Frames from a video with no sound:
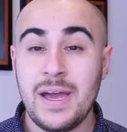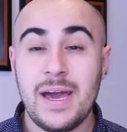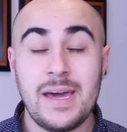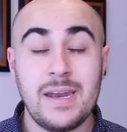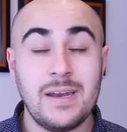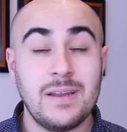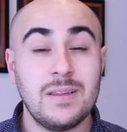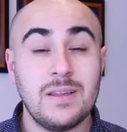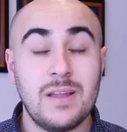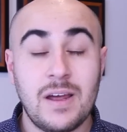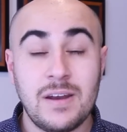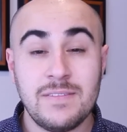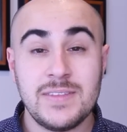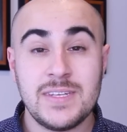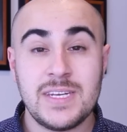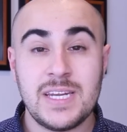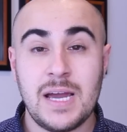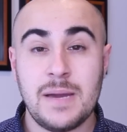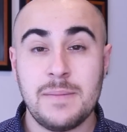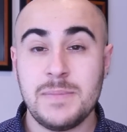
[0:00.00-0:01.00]
and a lot of
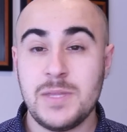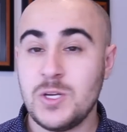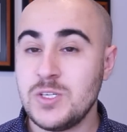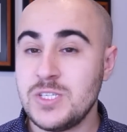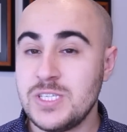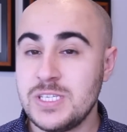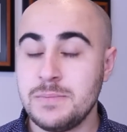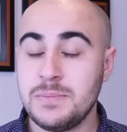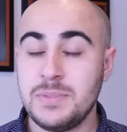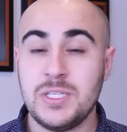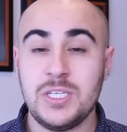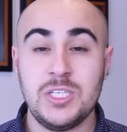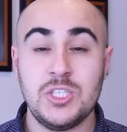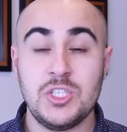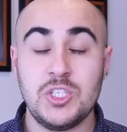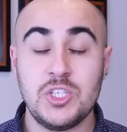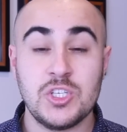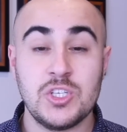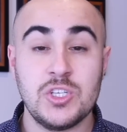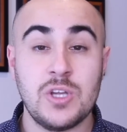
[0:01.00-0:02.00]
the time there simply
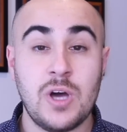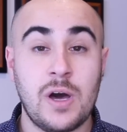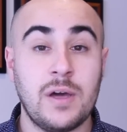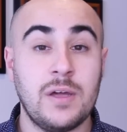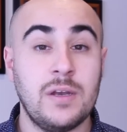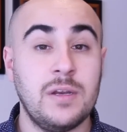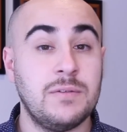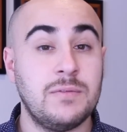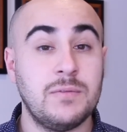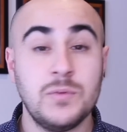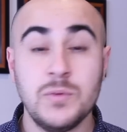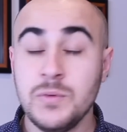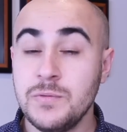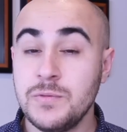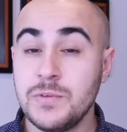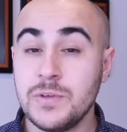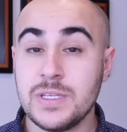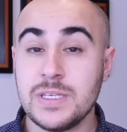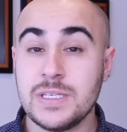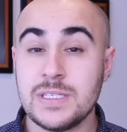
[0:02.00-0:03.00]
is just not enough room
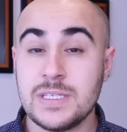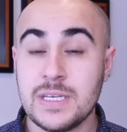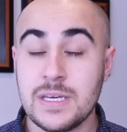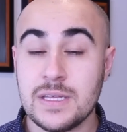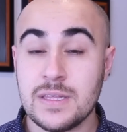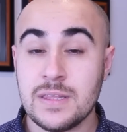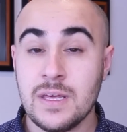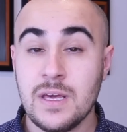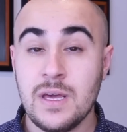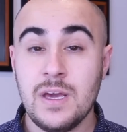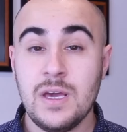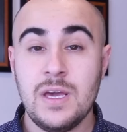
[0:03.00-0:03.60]
for these teeth.